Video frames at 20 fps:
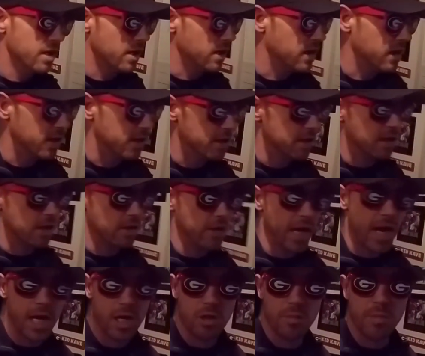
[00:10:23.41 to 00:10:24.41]
Uh, you know,
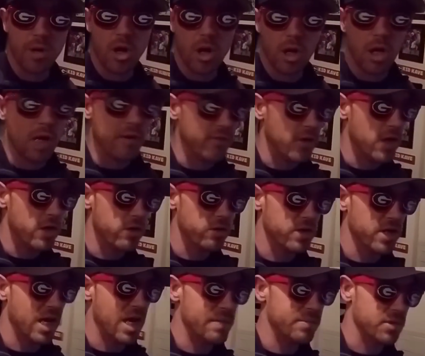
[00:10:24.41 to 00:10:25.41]
handing the ball off
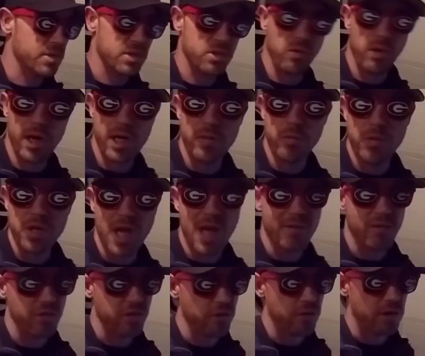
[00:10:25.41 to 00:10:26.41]
100 times is great when you
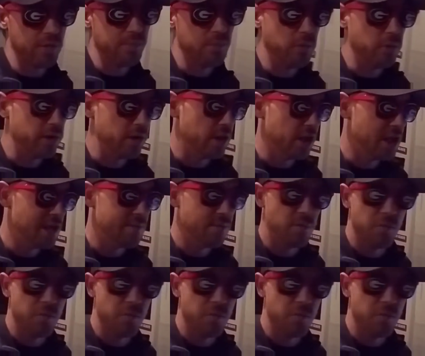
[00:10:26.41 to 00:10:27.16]
have a 30 point lead,